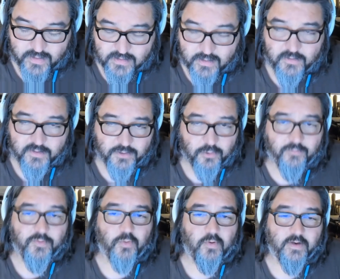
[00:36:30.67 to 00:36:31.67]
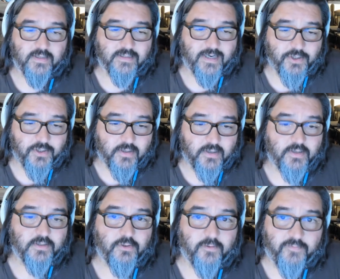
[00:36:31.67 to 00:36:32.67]
is there to serve your organization and
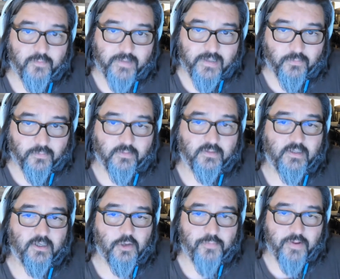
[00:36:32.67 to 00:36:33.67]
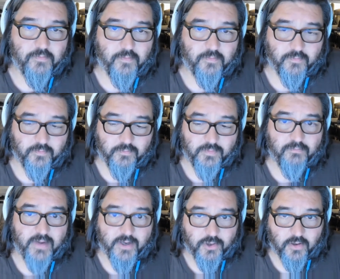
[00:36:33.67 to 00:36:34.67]
to serve your people and to help them be
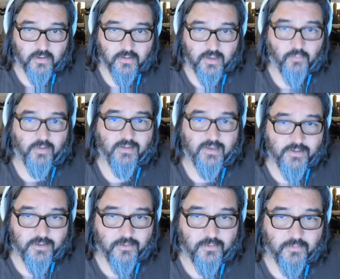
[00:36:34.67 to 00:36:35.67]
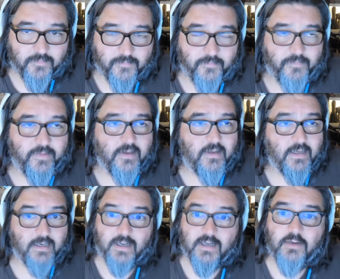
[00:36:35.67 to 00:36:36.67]
better at what they do
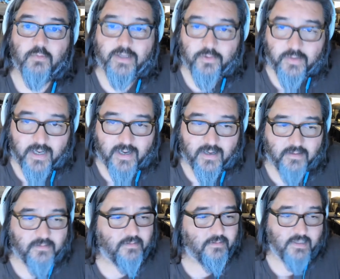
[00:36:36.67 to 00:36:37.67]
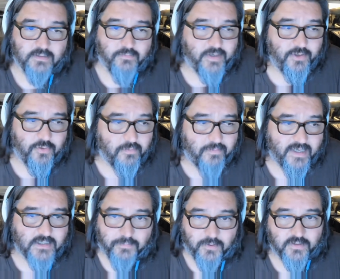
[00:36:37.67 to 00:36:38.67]
in any way you can, doesn't mean you're the
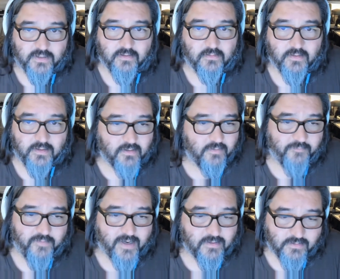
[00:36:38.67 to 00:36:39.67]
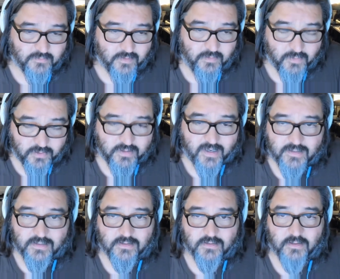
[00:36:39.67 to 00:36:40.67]
best person. In fact, in most
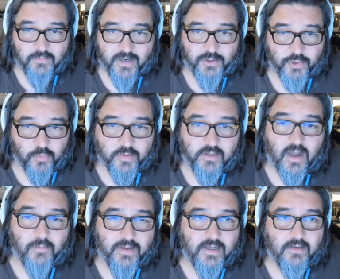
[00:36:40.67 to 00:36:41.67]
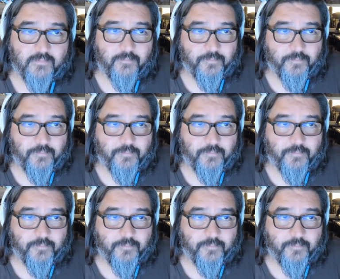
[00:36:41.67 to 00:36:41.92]
cases, the manager would not be.